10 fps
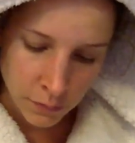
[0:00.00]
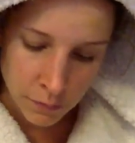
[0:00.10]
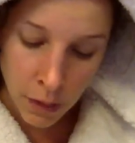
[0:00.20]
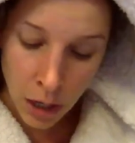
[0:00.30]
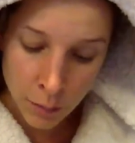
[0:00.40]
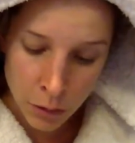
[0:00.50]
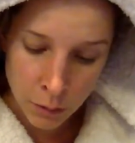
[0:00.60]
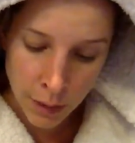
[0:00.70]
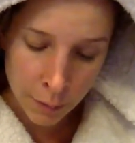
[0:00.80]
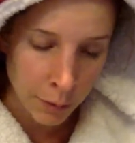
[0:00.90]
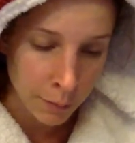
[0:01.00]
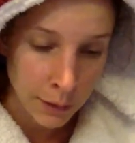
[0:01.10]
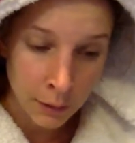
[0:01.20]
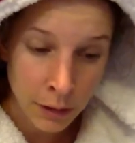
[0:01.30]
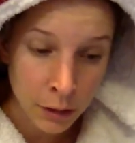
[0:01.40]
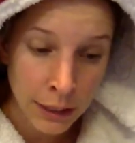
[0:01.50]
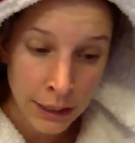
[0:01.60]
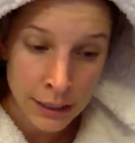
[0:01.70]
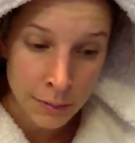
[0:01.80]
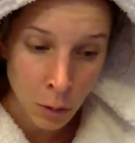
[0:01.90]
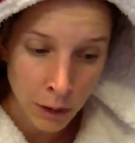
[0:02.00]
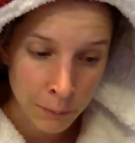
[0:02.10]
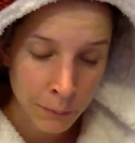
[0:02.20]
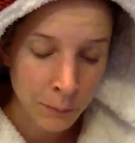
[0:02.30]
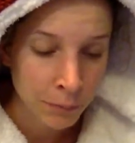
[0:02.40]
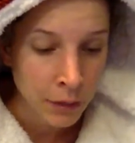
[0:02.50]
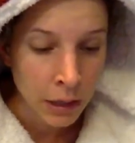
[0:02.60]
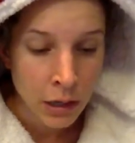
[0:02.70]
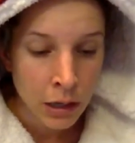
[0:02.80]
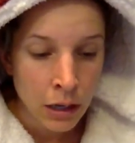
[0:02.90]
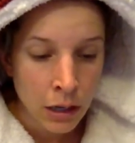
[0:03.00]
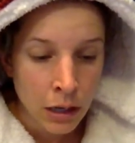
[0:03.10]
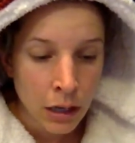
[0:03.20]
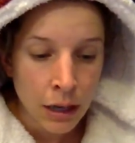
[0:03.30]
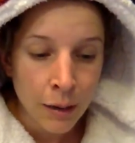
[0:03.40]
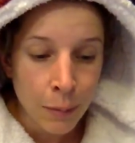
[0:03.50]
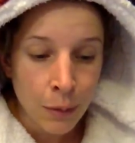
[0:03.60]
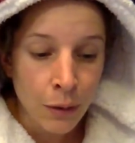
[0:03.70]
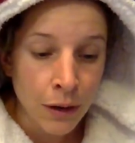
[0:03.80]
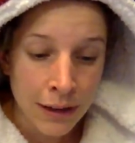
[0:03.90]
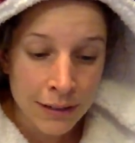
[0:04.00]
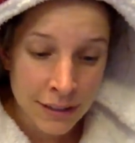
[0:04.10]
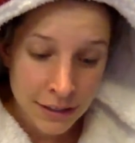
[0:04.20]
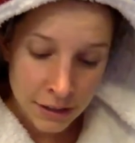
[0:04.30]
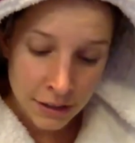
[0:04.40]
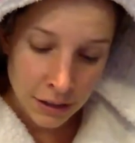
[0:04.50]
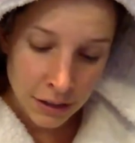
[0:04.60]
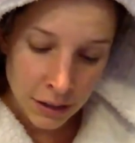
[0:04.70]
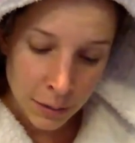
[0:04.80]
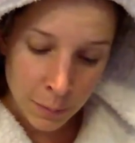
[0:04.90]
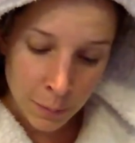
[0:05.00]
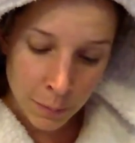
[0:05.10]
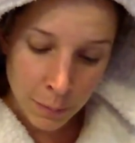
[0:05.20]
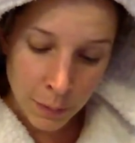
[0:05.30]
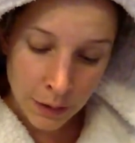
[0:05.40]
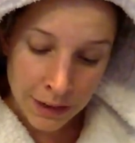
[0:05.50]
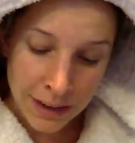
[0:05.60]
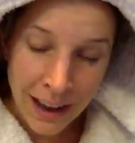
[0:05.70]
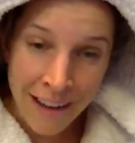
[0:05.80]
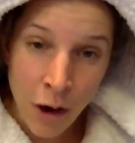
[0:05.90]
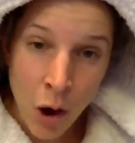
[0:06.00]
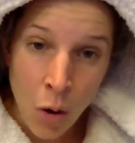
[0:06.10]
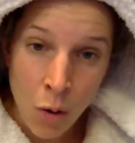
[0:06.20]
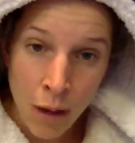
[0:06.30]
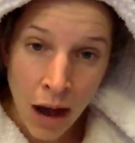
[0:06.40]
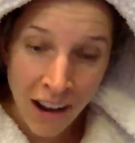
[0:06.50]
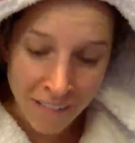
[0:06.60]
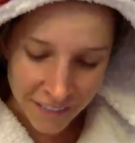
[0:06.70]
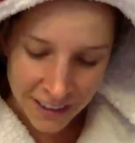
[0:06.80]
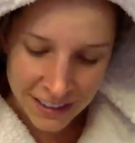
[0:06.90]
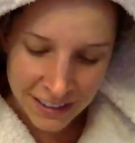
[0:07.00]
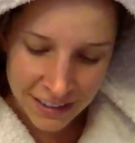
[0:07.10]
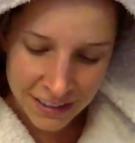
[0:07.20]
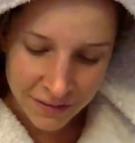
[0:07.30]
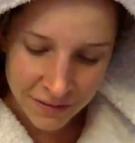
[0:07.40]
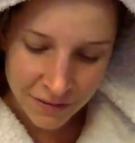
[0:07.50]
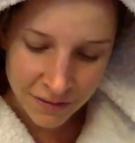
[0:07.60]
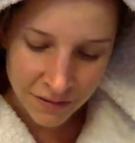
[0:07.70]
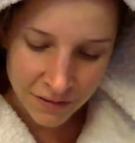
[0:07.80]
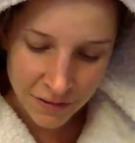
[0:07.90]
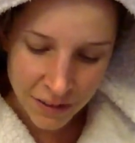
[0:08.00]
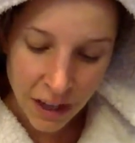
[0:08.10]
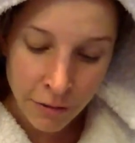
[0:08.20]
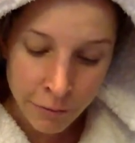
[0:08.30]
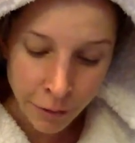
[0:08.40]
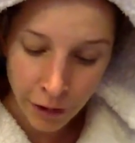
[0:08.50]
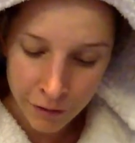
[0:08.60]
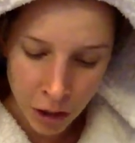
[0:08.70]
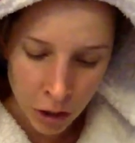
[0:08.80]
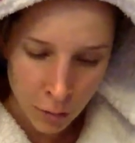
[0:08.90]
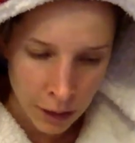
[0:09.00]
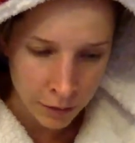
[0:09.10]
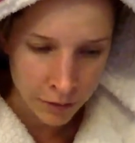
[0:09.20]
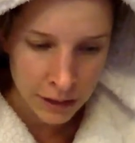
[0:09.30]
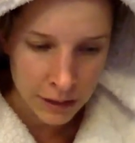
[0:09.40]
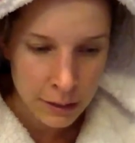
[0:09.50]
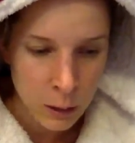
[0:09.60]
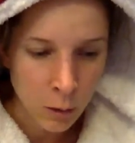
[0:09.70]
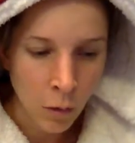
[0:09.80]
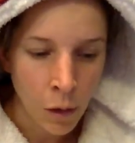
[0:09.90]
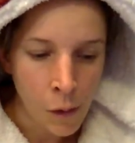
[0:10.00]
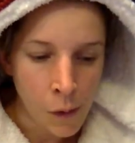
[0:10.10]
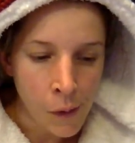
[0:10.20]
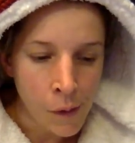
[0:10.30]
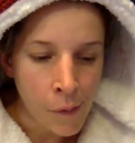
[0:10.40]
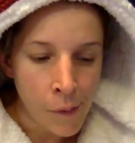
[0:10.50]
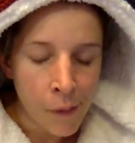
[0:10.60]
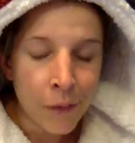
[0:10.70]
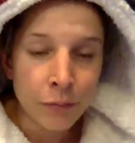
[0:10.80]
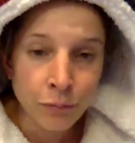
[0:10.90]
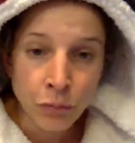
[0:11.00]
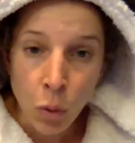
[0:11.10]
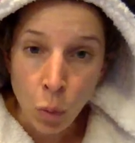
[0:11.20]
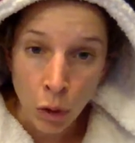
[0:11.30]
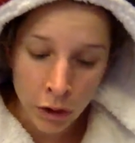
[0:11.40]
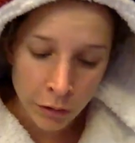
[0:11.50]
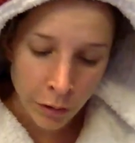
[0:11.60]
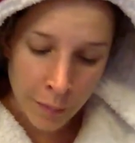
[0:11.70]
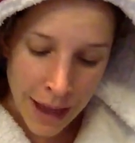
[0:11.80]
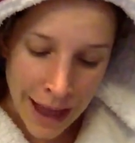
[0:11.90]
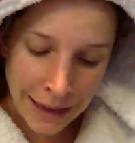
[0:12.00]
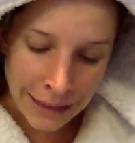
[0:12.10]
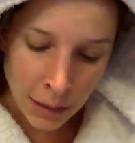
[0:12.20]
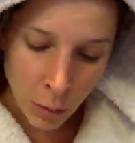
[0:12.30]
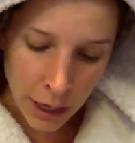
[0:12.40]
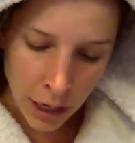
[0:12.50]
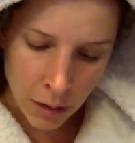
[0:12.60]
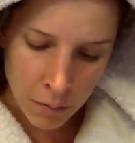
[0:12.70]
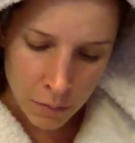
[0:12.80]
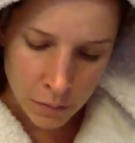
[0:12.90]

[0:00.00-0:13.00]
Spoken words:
Moms, you might put being with your kids more. Put ability to have a home office, comfort of a home office. Work from anywhere.